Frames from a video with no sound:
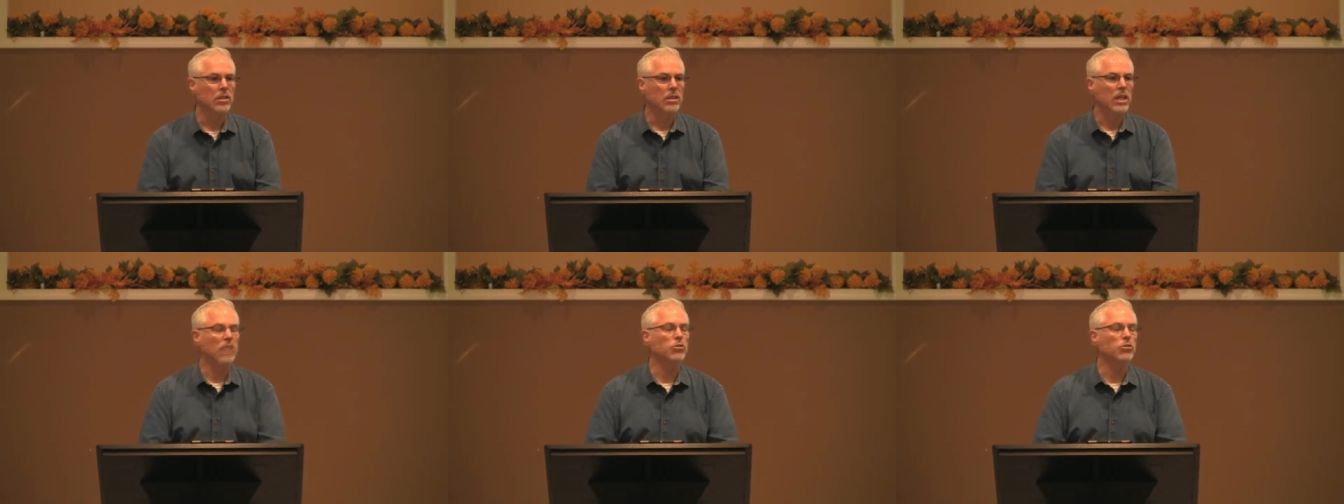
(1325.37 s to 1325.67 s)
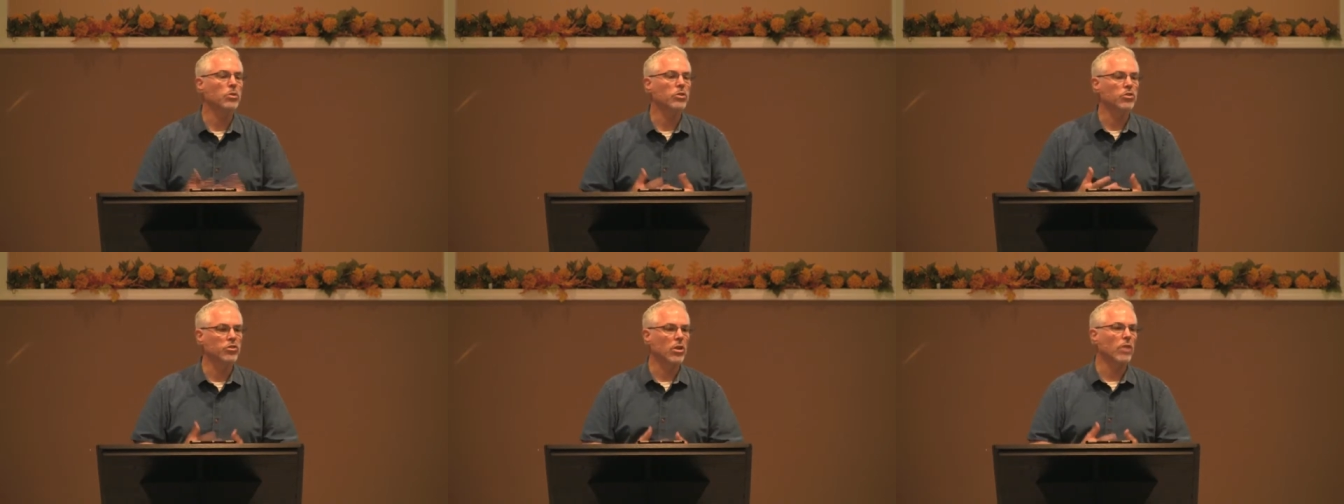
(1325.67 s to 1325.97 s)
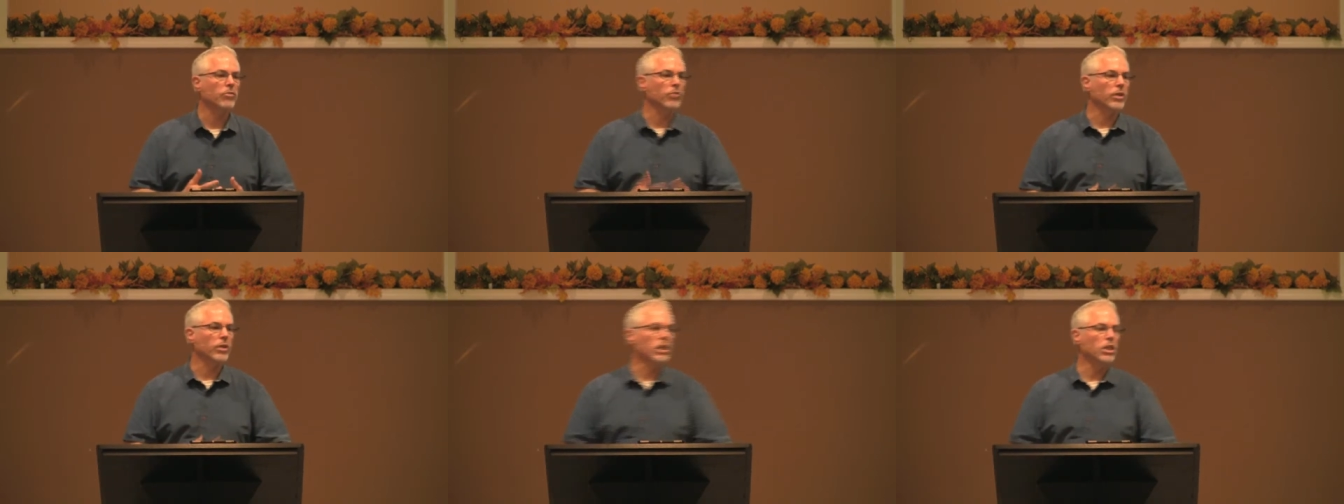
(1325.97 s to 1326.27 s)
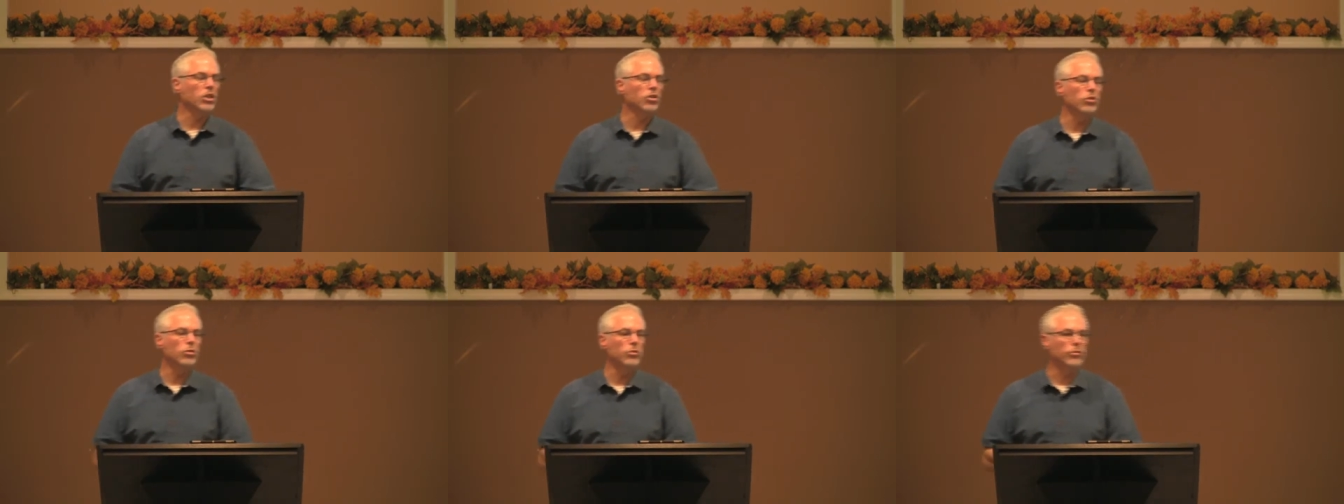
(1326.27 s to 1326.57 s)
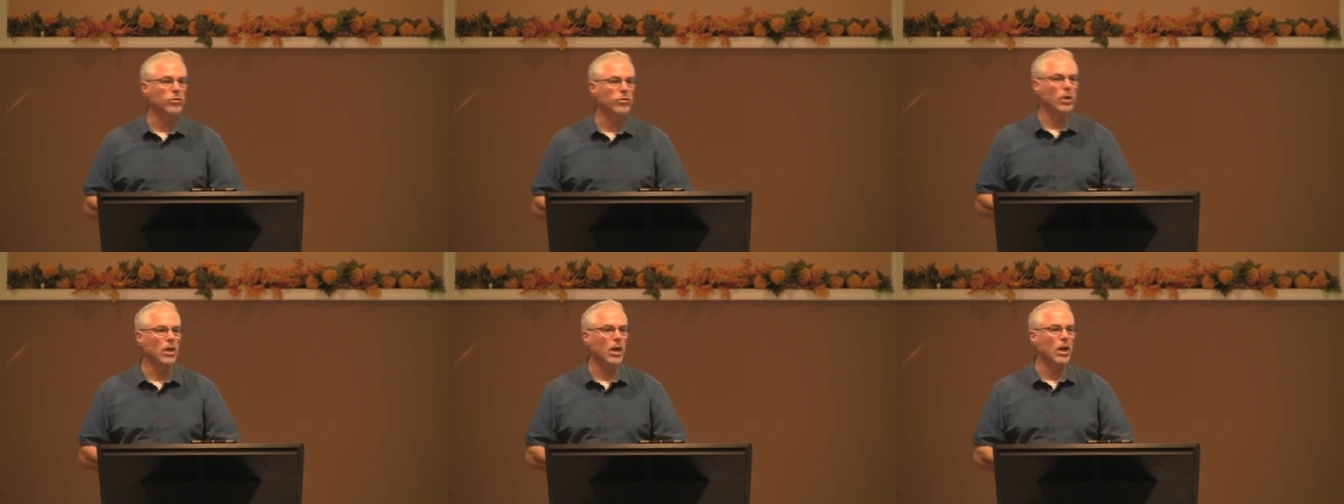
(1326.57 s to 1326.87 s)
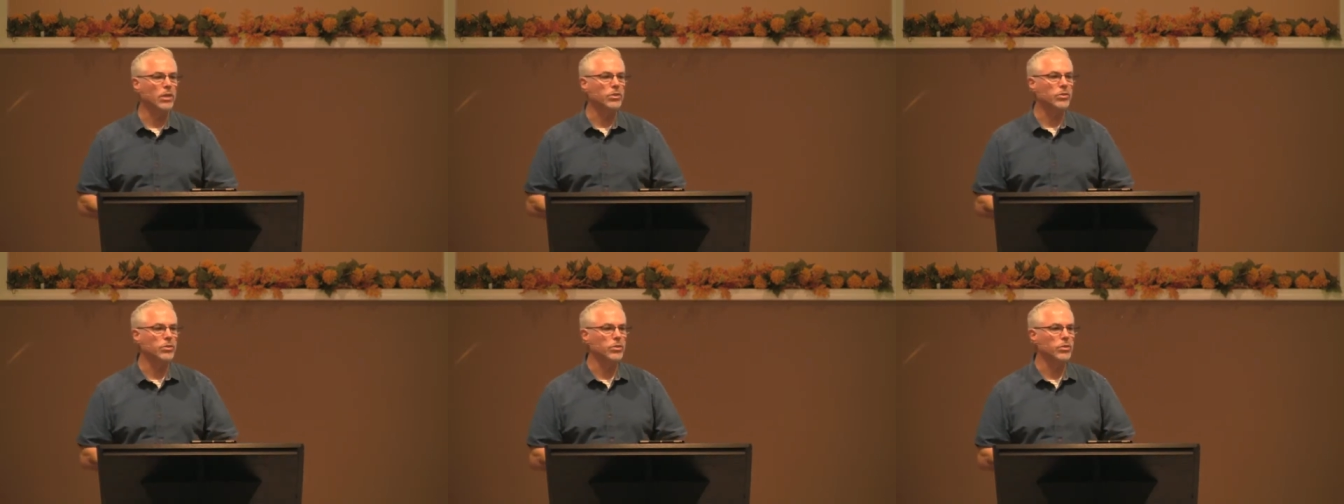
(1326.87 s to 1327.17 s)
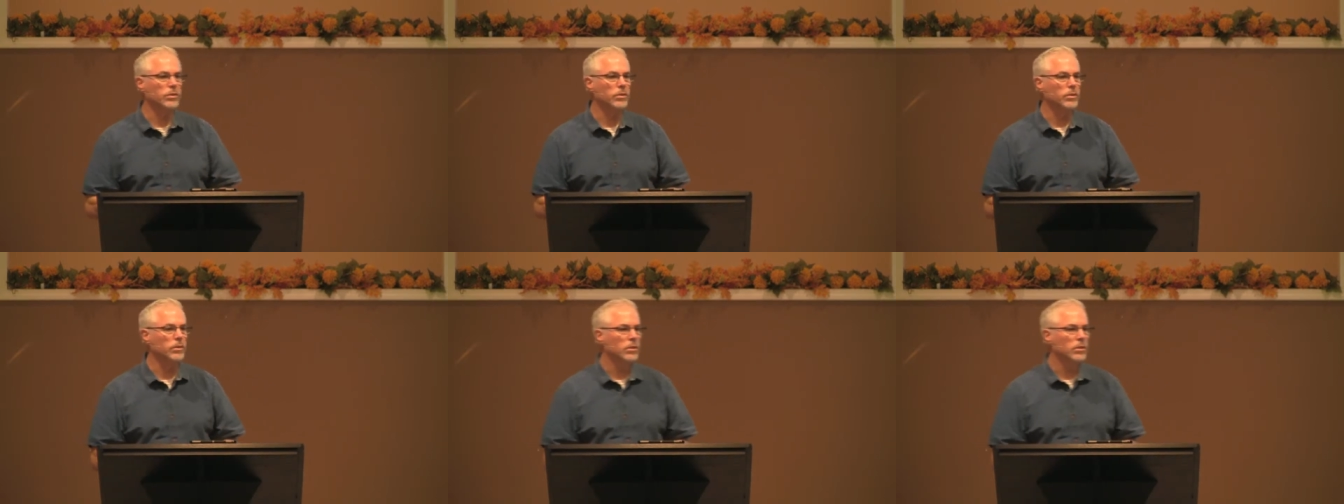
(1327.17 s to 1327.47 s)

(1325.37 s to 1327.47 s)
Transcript: That's what suffering can do for us.